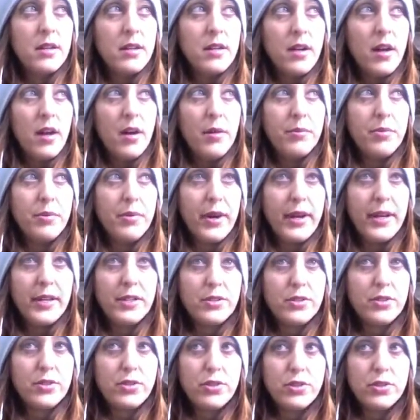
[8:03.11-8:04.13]
our
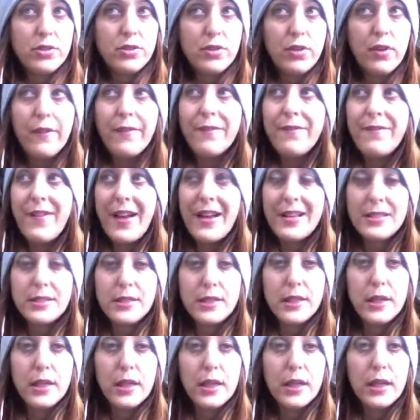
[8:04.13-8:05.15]
brains are just so
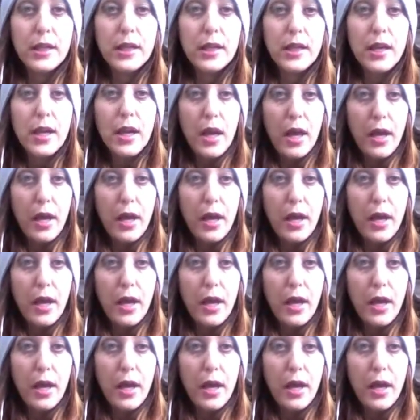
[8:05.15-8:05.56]
fascinating.